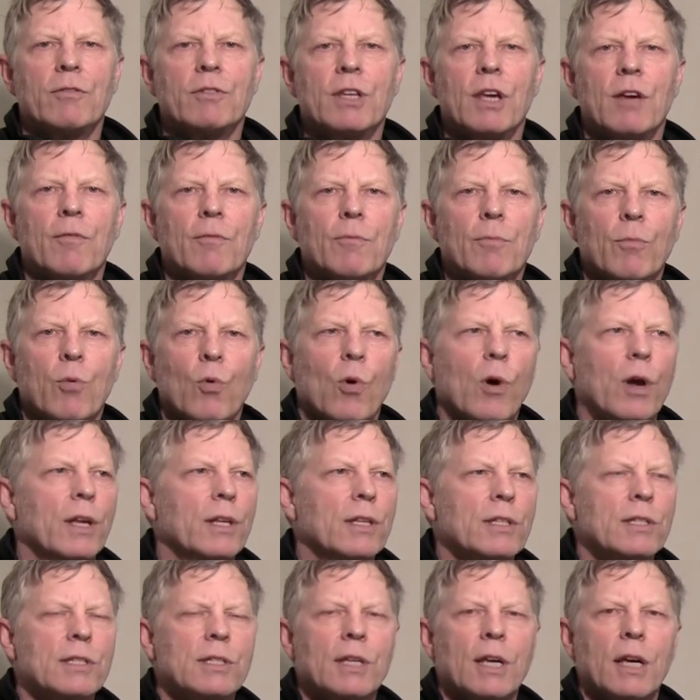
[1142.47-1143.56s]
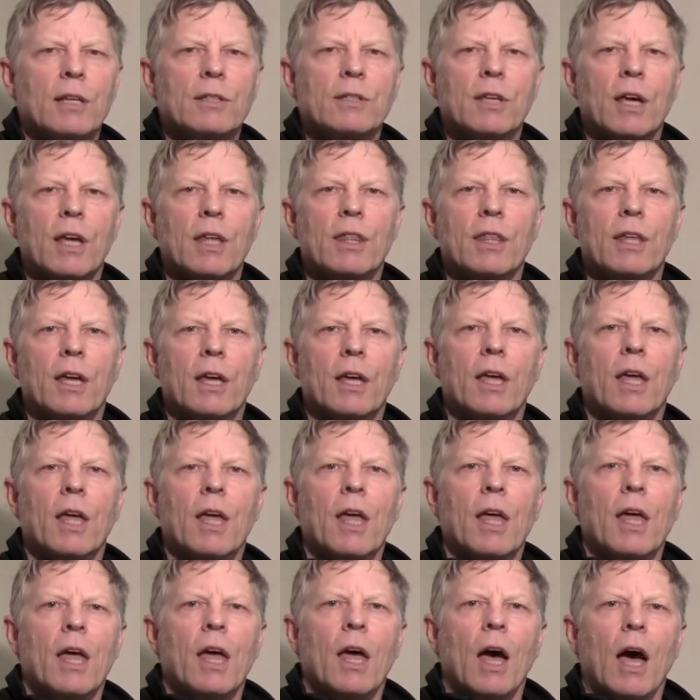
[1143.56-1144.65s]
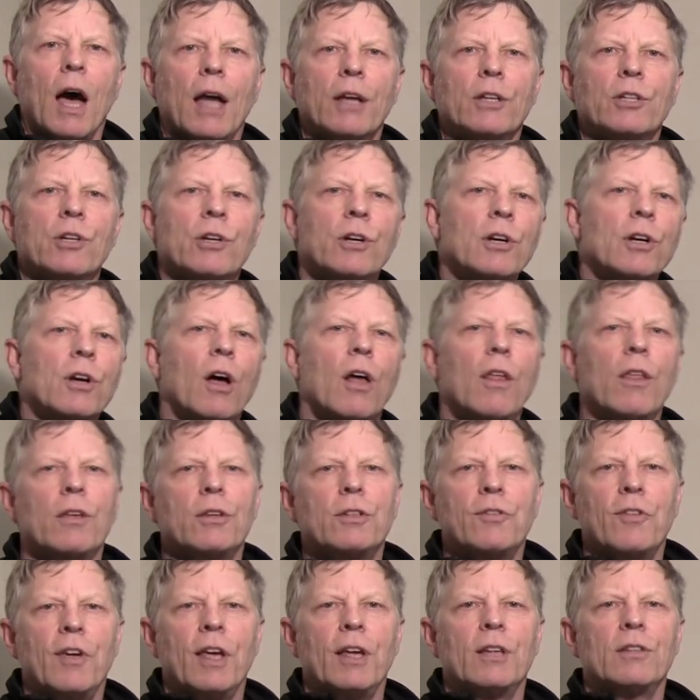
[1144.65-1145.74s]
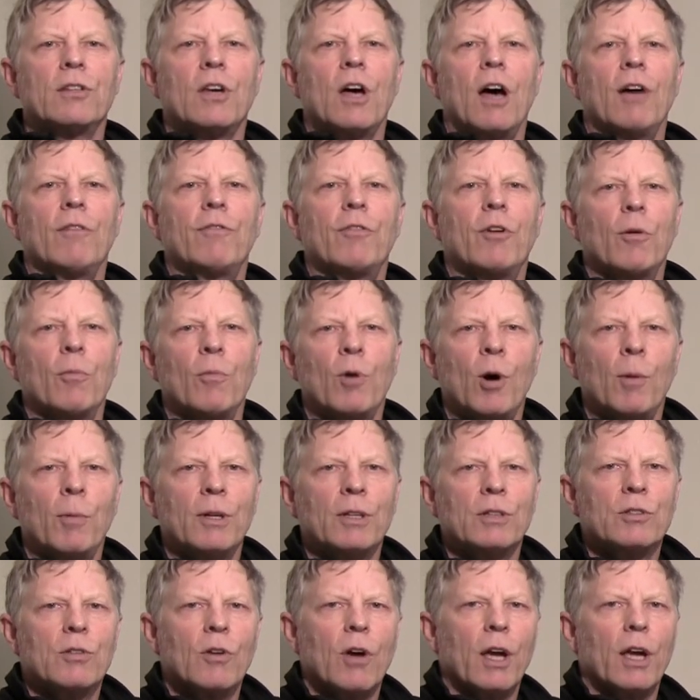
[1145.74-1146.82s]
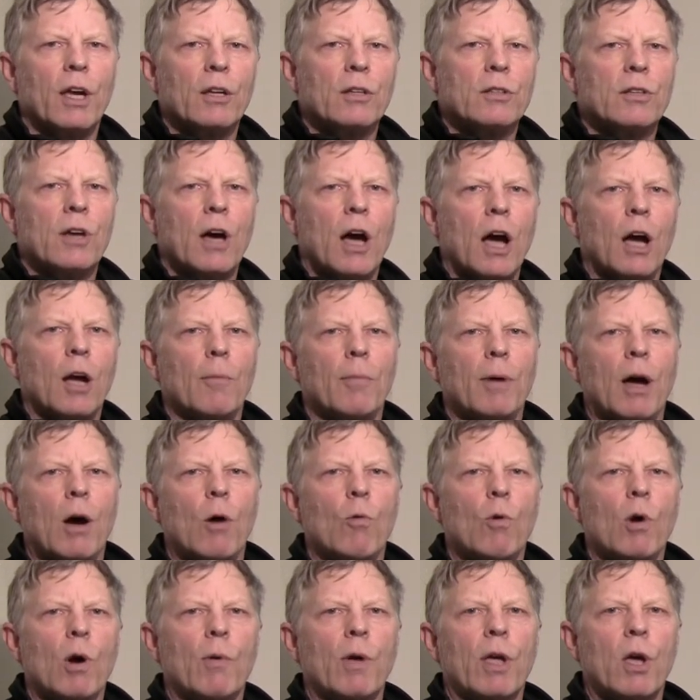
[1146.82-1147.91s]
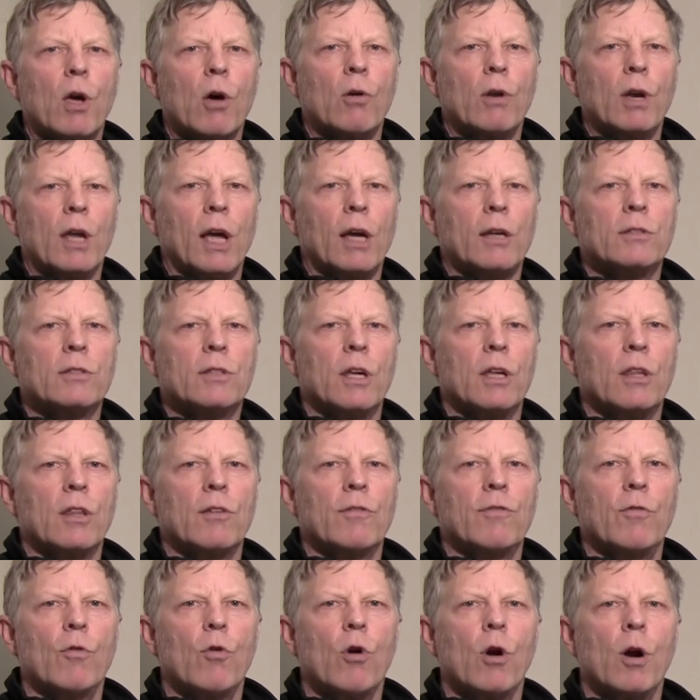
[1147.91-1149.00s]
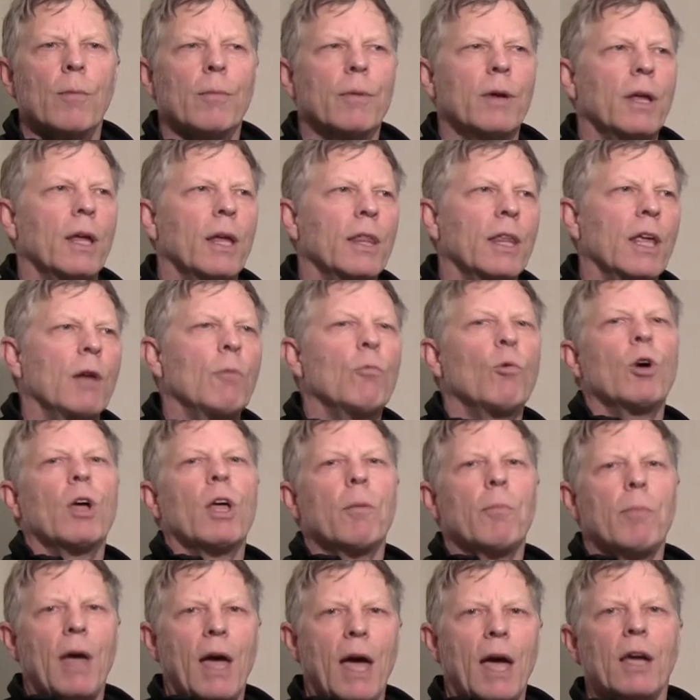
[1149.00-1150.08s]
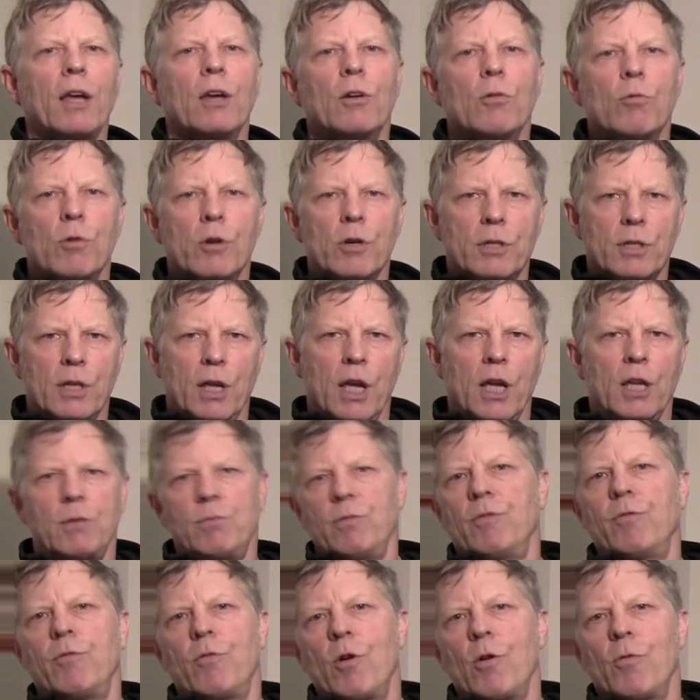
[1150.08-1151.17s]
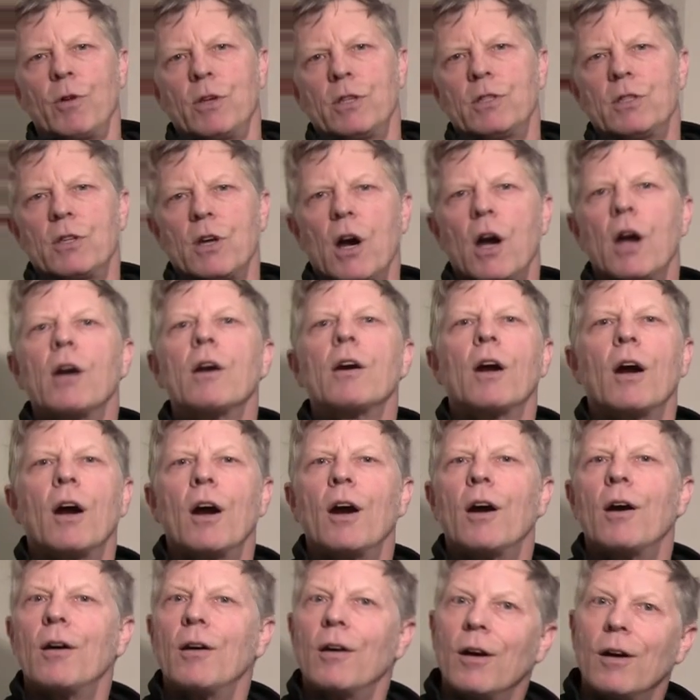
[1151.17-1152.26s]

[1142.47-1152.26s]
7.6, I think. I turned all those fans off for a moment so I could talk about where we go next on the form, and then we'll get back into worst case before we start our